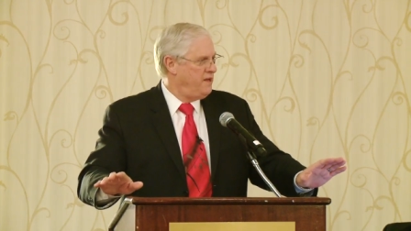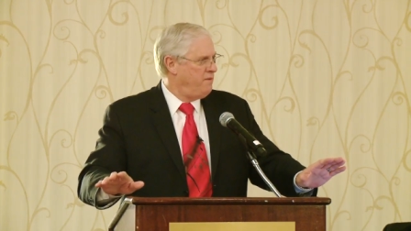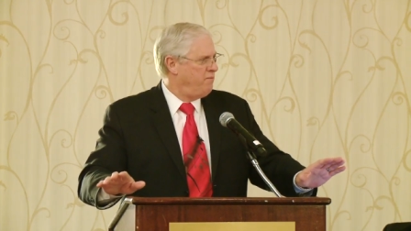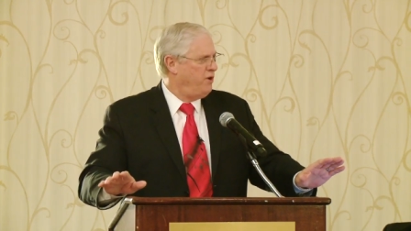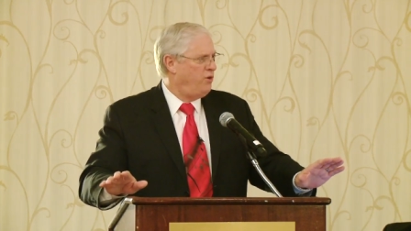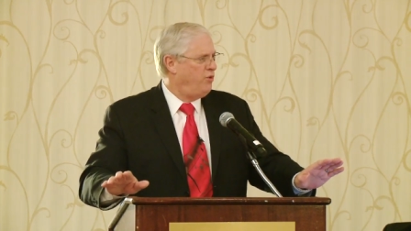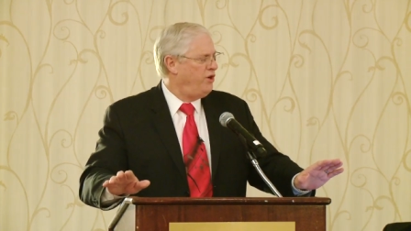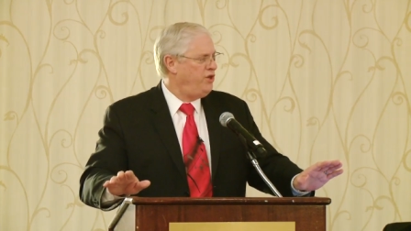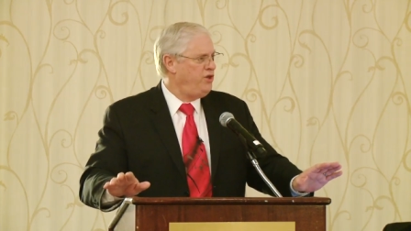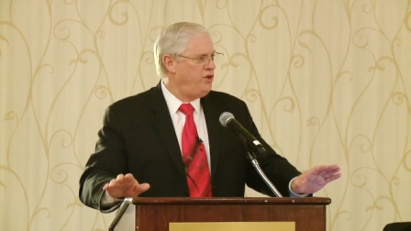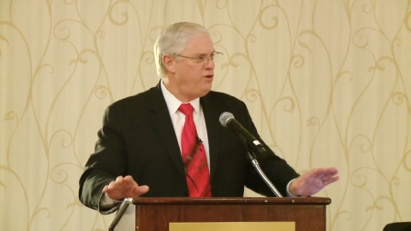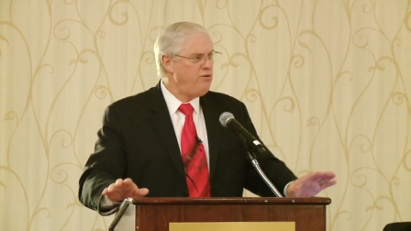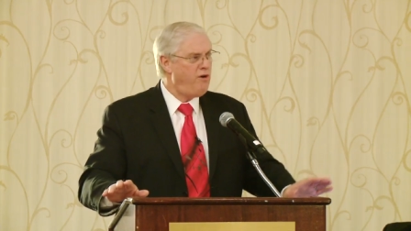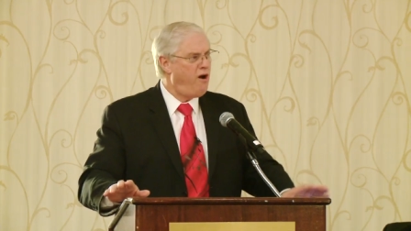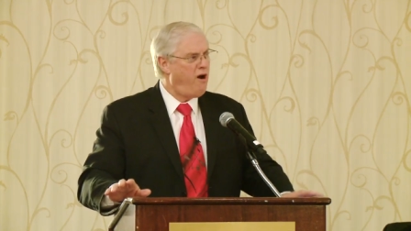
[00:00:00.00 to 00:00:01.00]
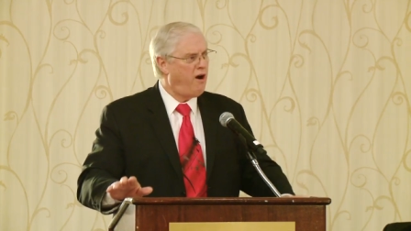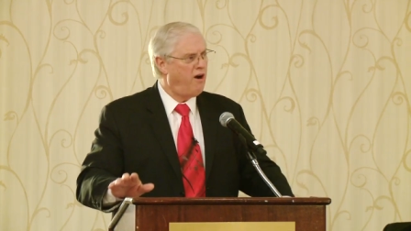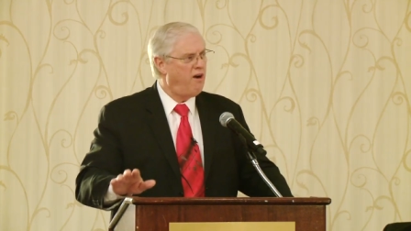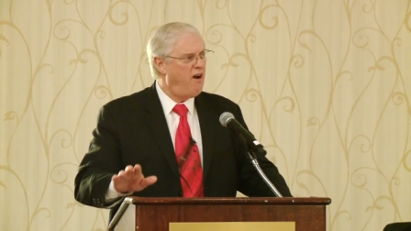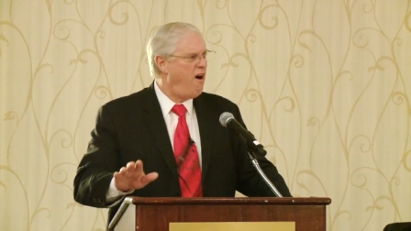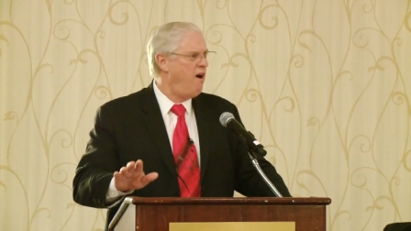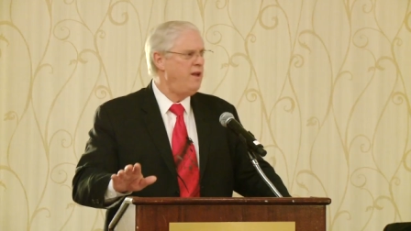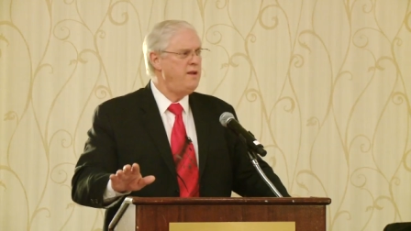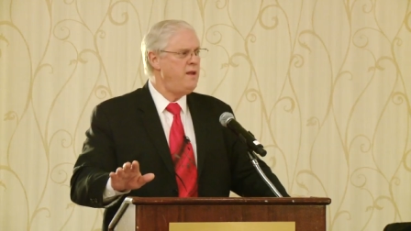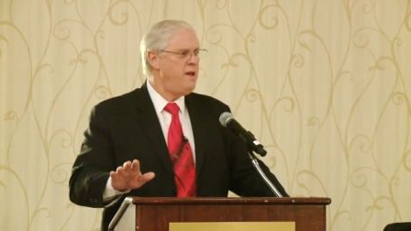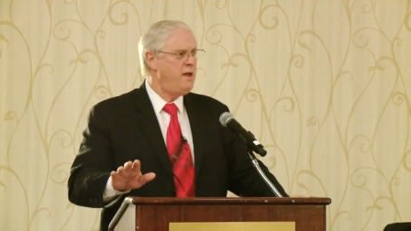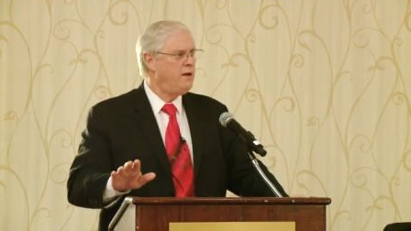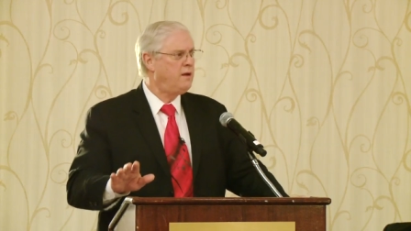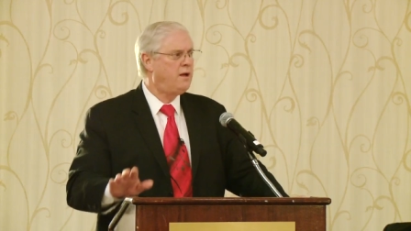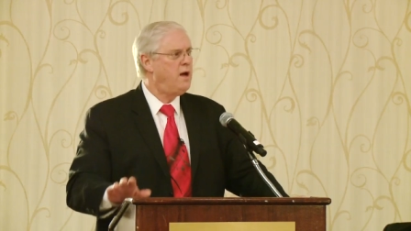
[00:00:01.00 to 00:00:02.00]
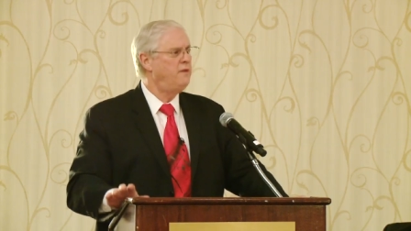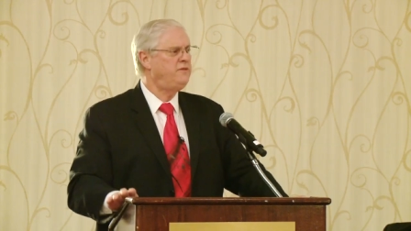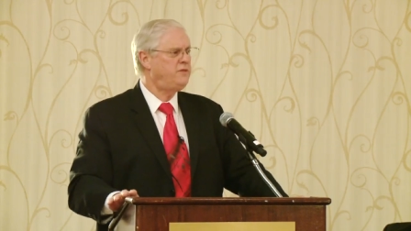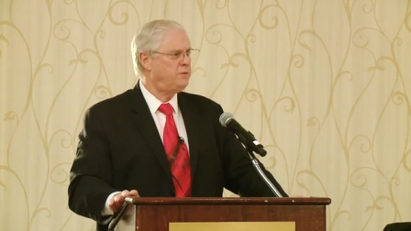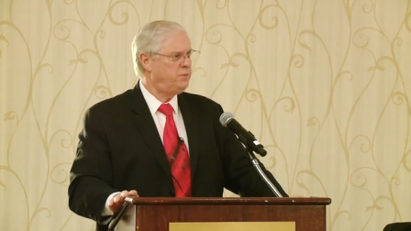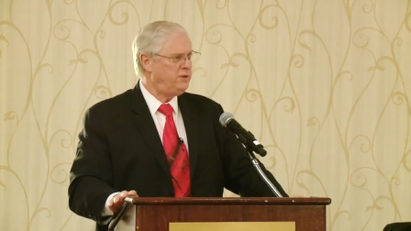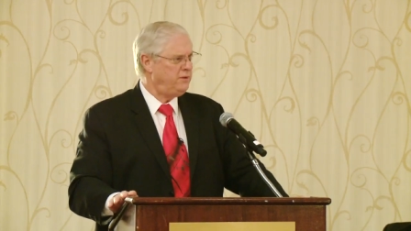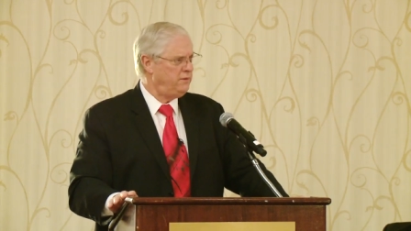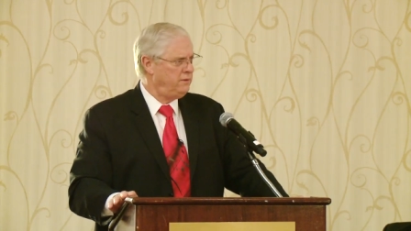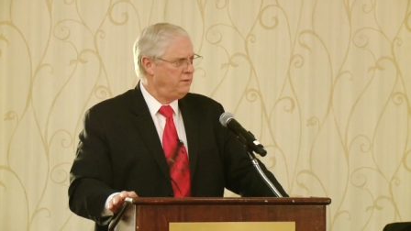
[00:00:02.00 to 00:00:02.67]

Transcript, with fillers: But when you are uncomfortable,